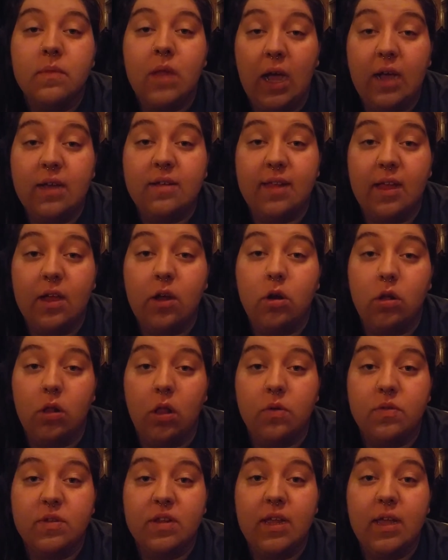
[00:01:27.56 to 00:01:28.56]
as they are
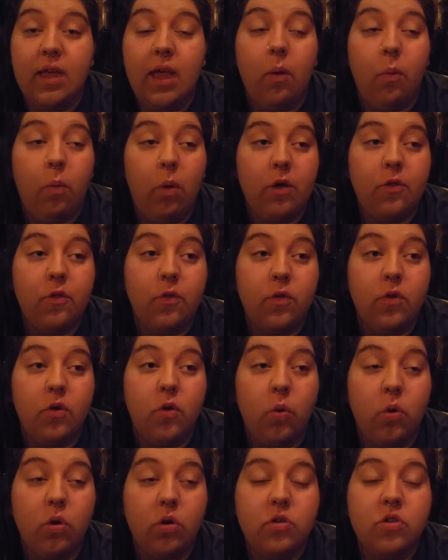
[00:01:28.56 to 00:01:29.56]
closing and walk through the
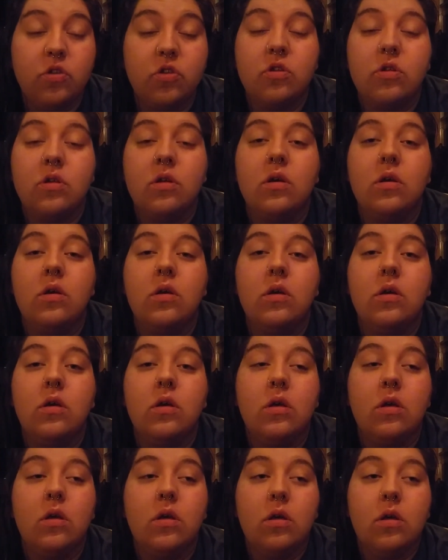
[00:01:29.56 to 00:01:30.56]
doors,
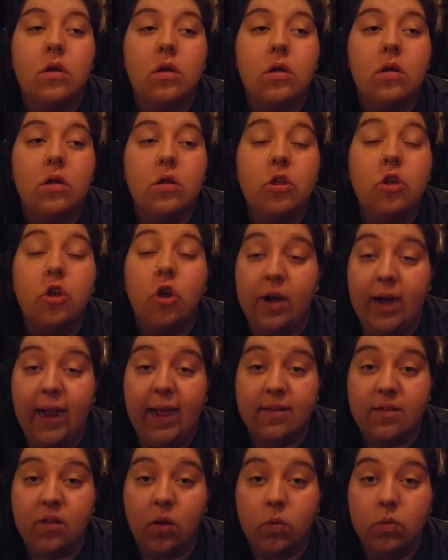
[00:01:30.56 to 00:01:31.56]
you're an
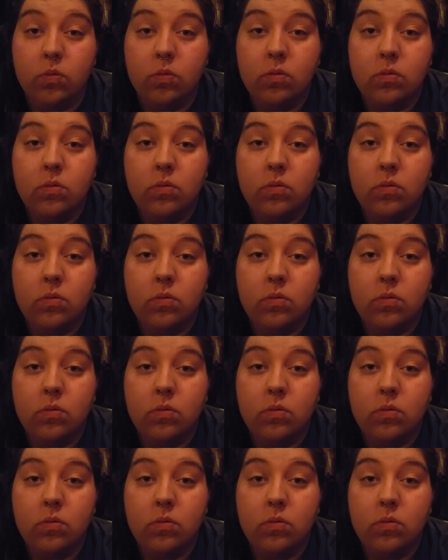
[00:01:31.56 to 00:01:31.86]
asshole.